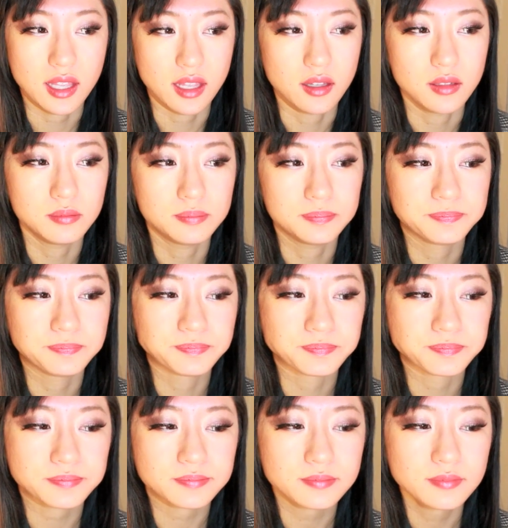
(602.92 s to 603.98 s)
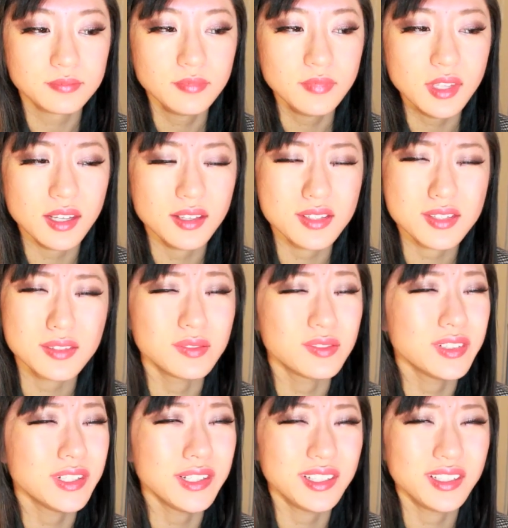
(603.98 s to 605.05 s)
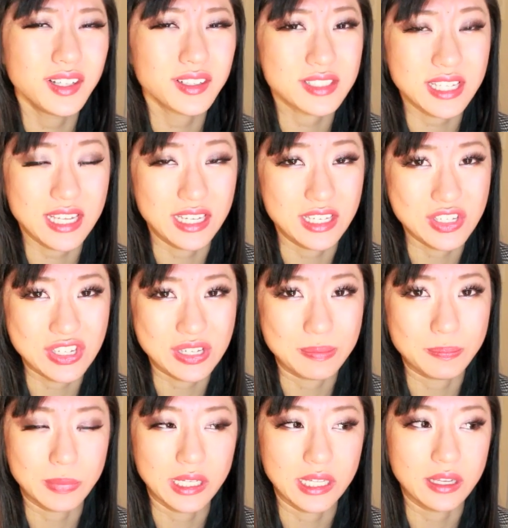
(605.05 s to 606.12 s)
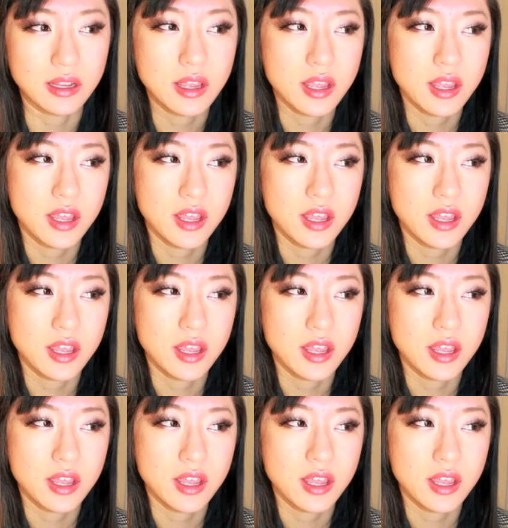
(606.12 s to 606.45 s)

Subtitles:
It was a very long tangent, but